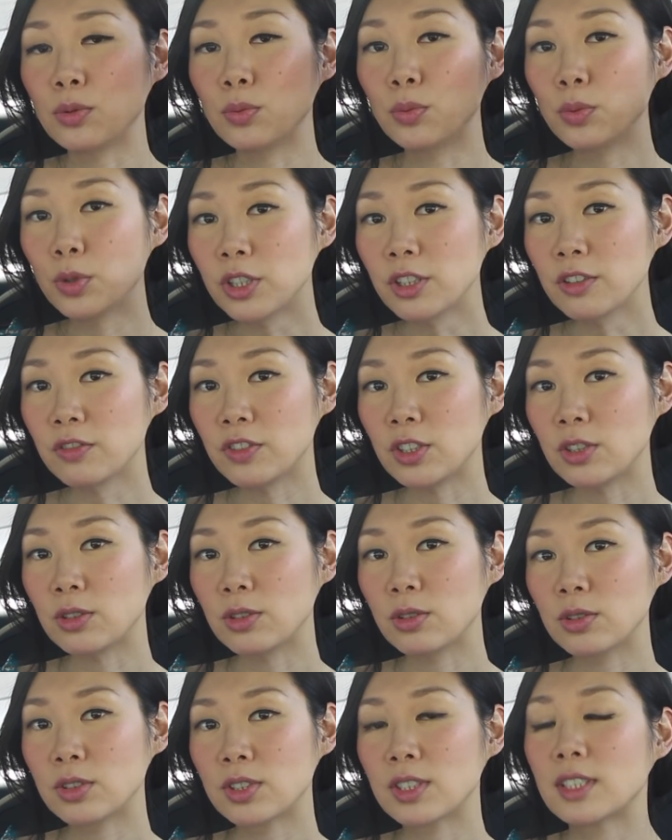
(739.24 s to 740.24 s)
you would have
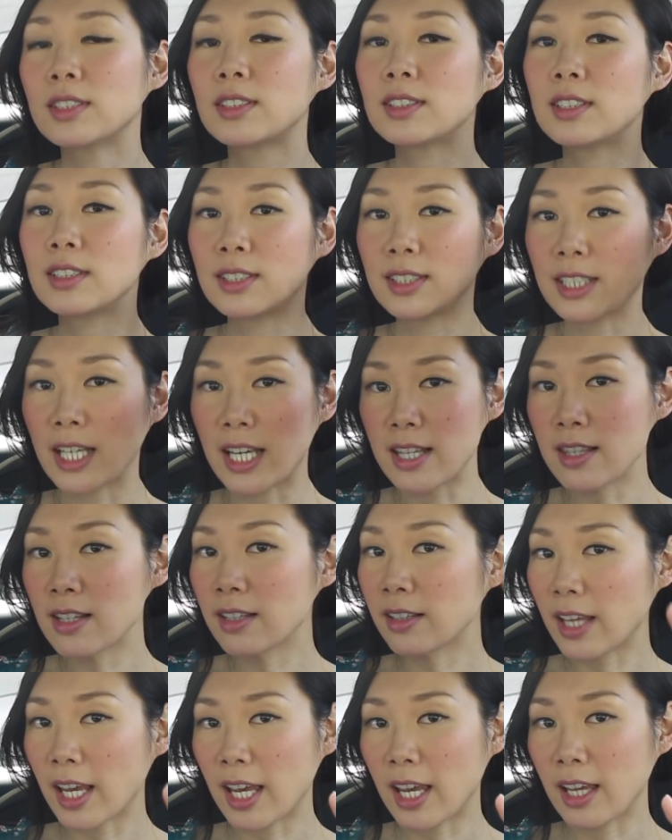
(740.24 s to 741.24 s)
used to stay in
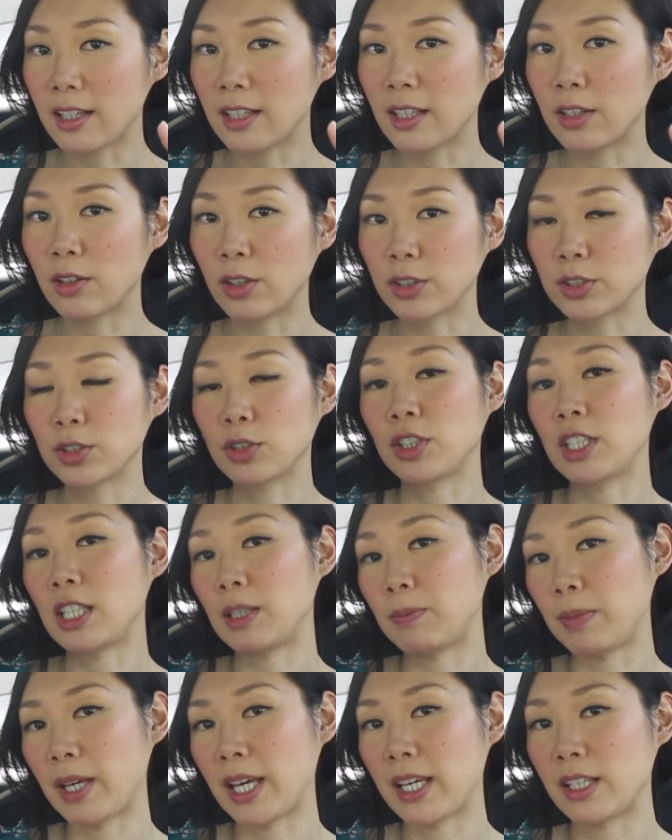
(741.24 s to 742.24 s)
the lane and also
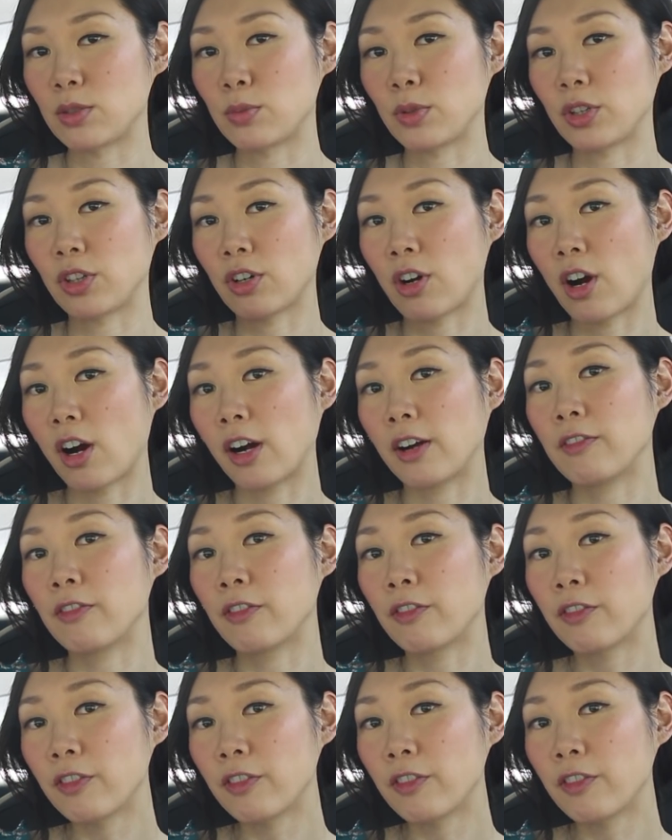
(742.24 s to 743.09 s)
keep pace with the car in